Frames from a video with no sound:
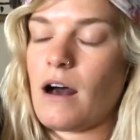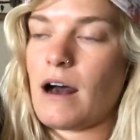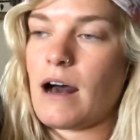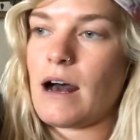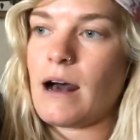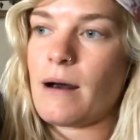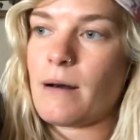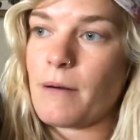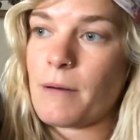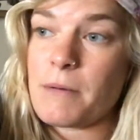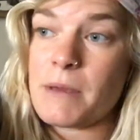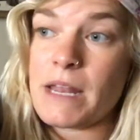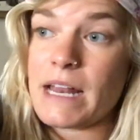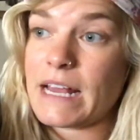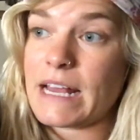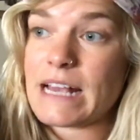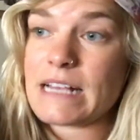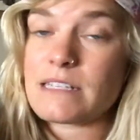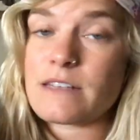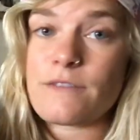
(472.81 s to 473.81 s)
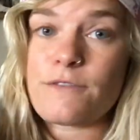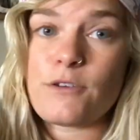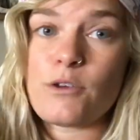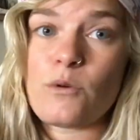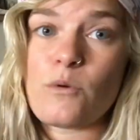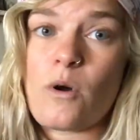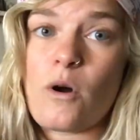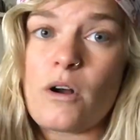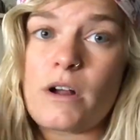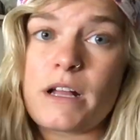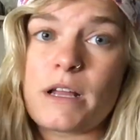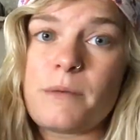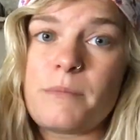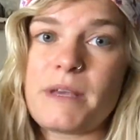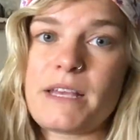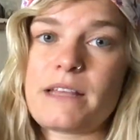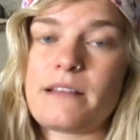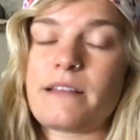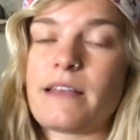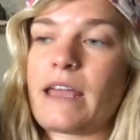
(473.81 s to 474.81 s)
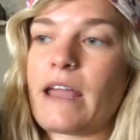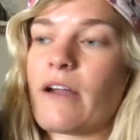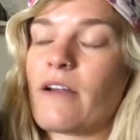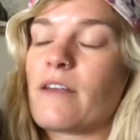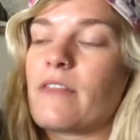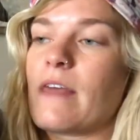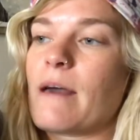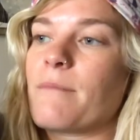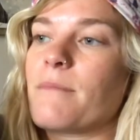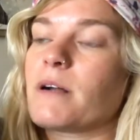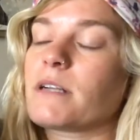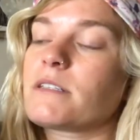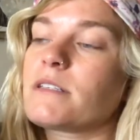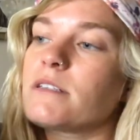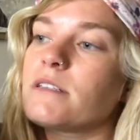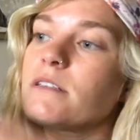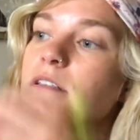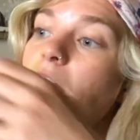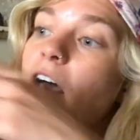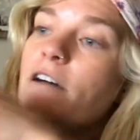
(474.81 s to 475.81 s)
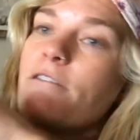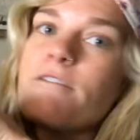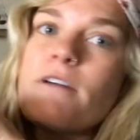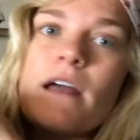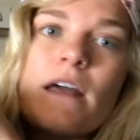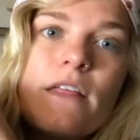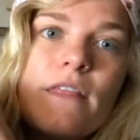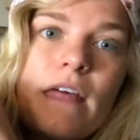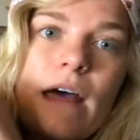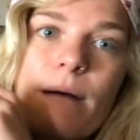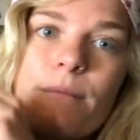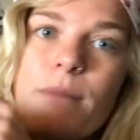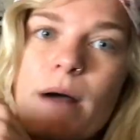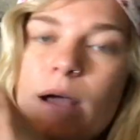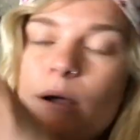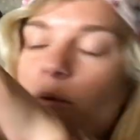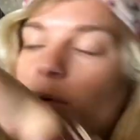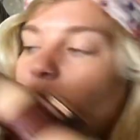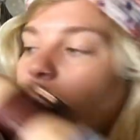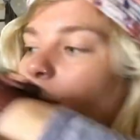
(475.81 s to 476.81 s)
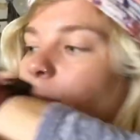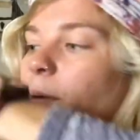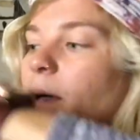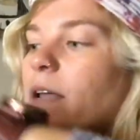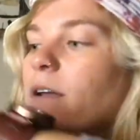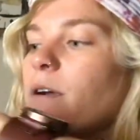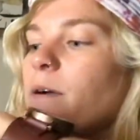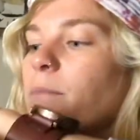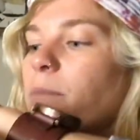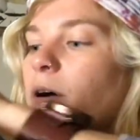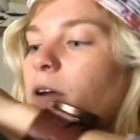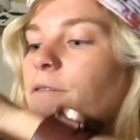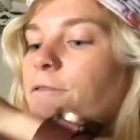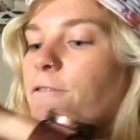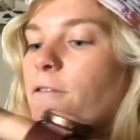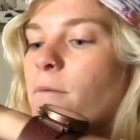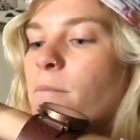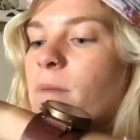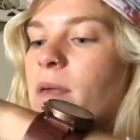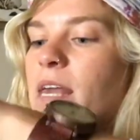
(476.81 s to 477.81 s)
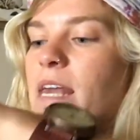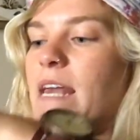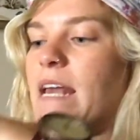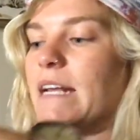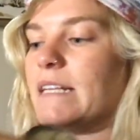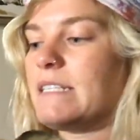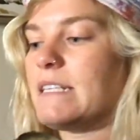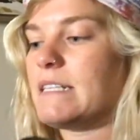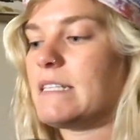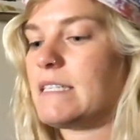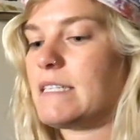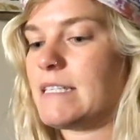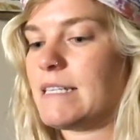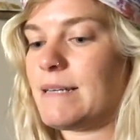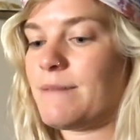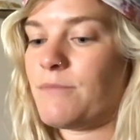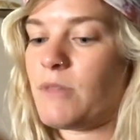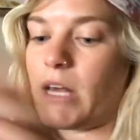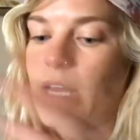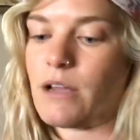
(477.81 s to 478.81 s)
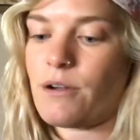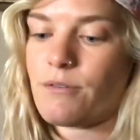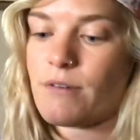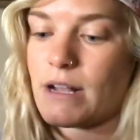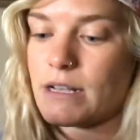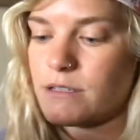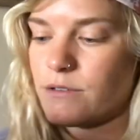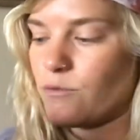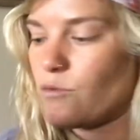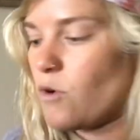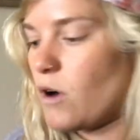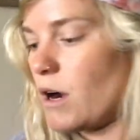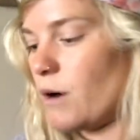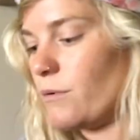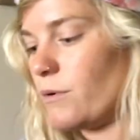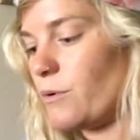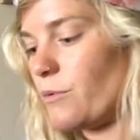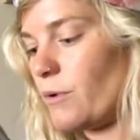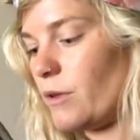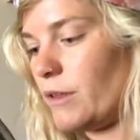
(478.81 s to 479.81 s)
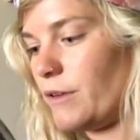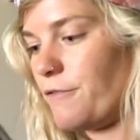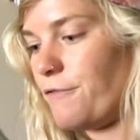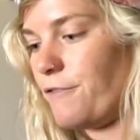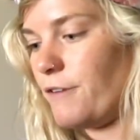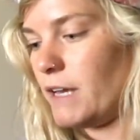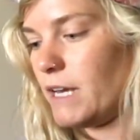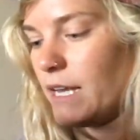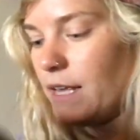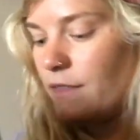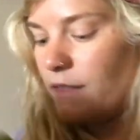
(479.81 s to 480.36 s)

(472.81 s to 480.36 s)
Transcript: I mean, I guess if you aren't going to be carrying that much stuff, that might work better. But for me, it didn't seem like a reservoir would really fit